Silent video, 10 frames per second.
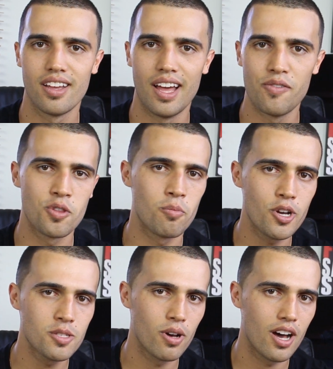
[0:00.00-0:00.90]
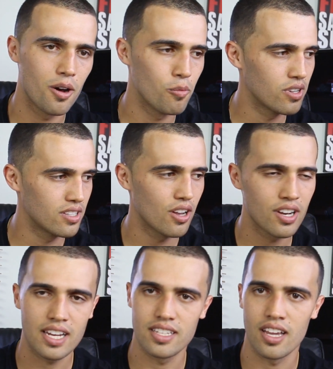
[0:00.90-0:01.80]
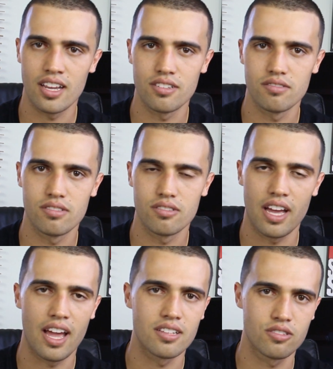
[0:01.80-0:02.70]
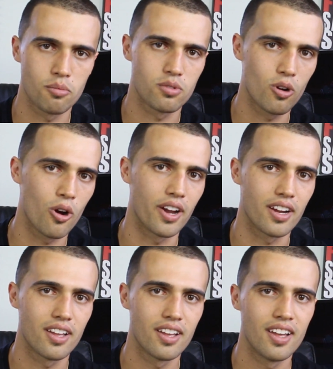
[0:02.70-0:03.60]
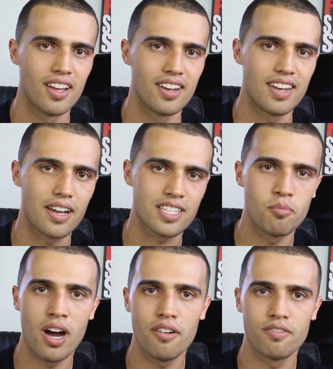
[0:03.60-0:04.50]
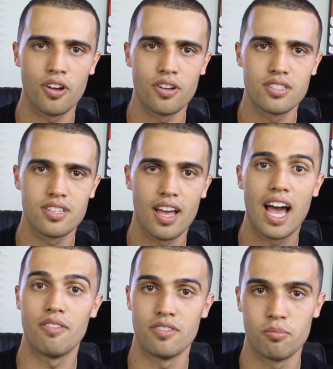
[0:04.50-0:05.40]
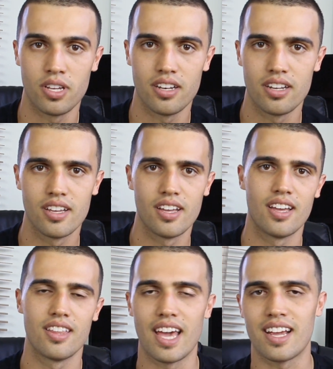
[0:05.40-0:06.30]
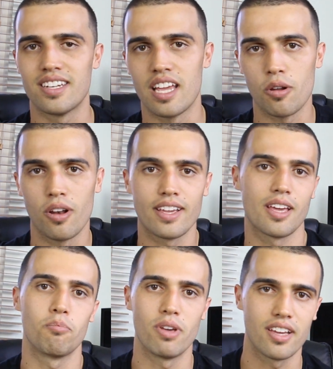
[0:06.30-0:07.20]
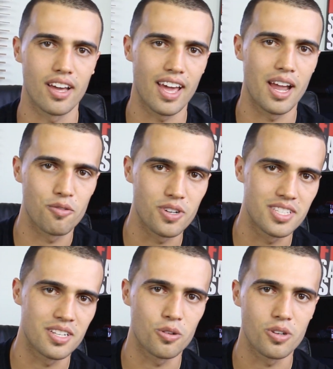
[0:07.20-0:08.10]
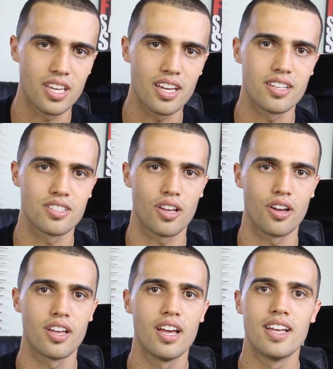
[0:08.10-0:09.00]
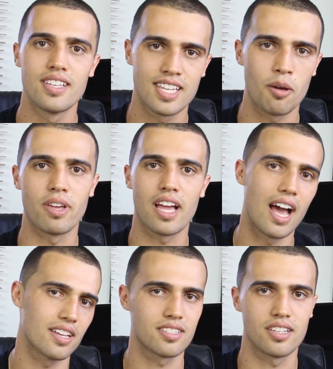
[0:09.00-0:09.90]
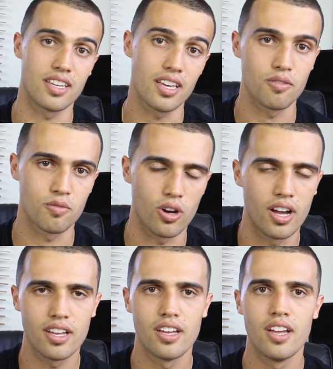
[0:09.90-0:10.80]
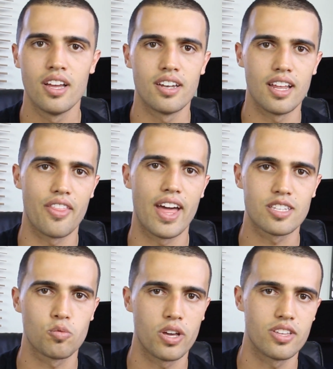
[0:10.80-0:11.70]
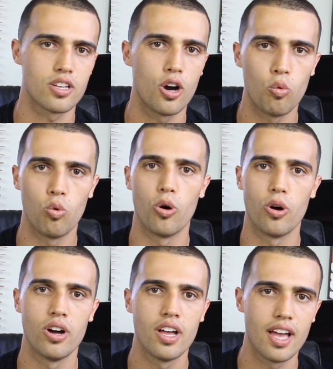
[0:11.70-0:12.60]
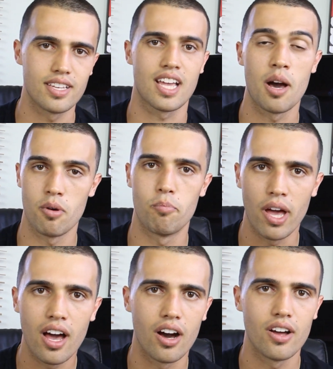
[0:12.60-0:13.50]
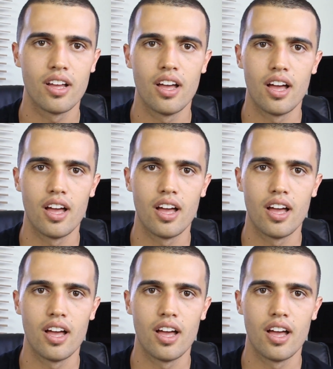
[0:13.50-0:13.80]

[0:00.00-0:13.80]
and for the most part, when you turn 18, your hand stops growing. Now, smartphones haven't been. They continually get bigger every single year, so something has to give, right? Now, that's where this whole war has come about.